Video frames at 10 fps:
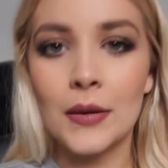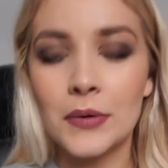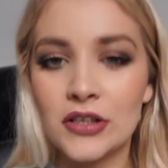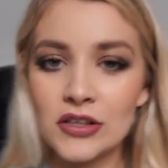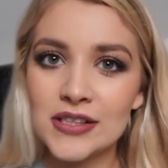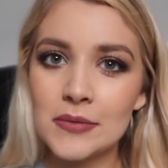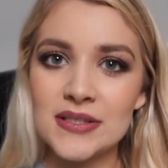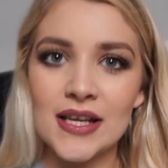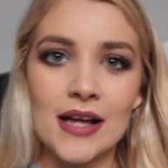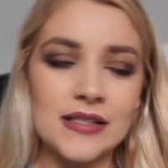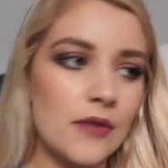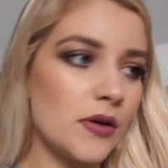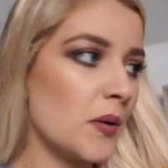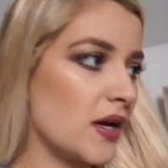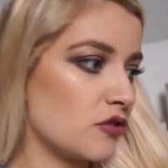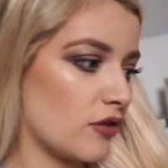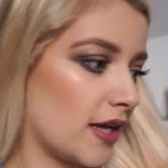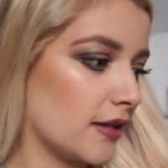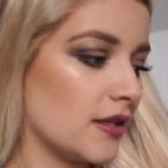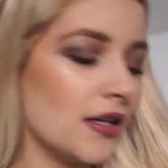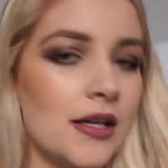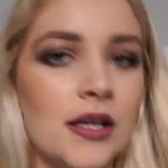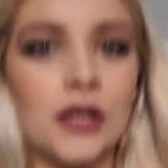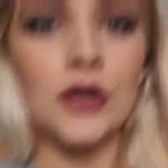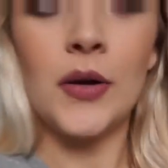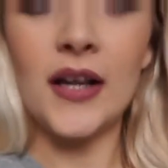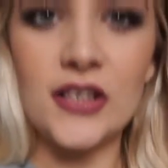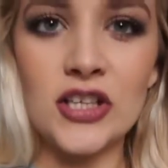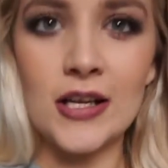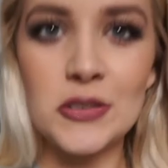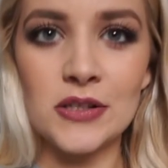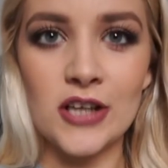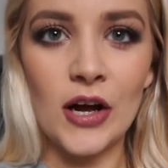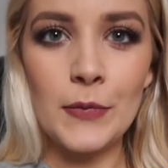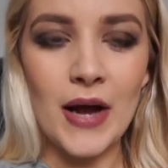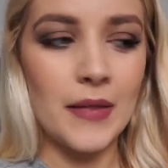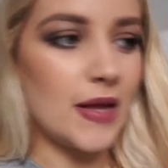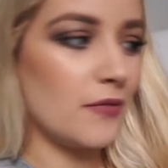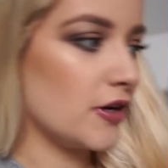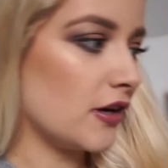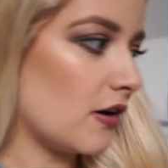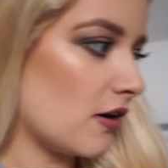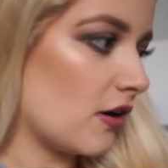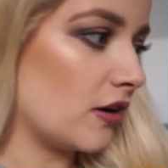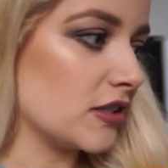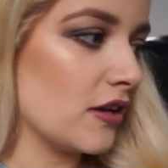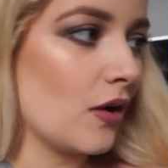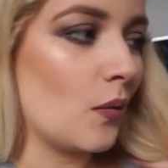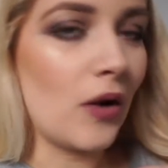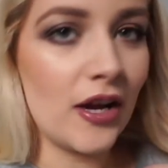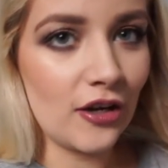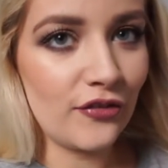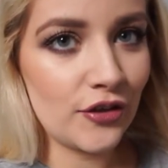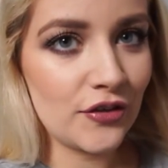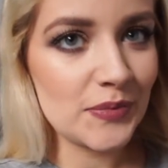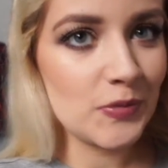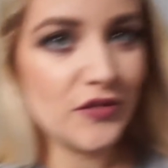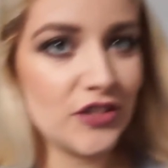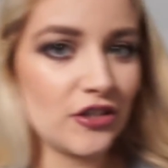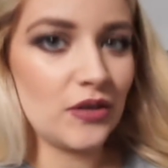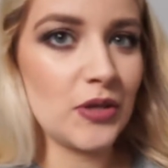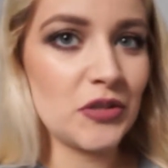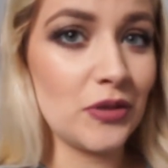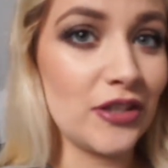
I'm gonna go downstairs, have a quick drink, quickly change my top and then record what I got for Christmas video, which will